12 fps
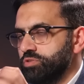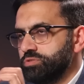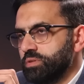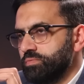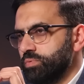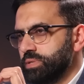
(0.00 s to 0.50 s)
the
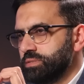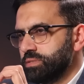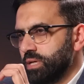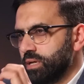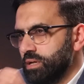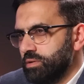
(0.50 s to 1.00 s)
use of the word
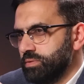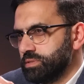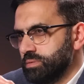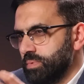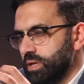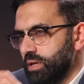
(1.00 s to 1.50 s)

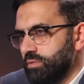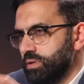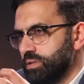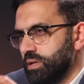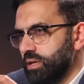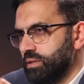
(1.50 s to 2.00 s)
secularism
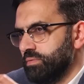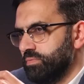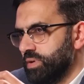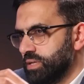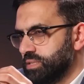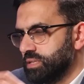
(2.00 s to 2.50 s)
here in, in the
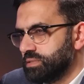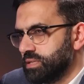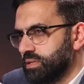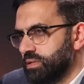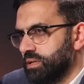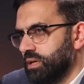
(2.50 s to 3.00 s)

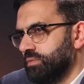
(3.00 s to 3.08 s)
verdict and in,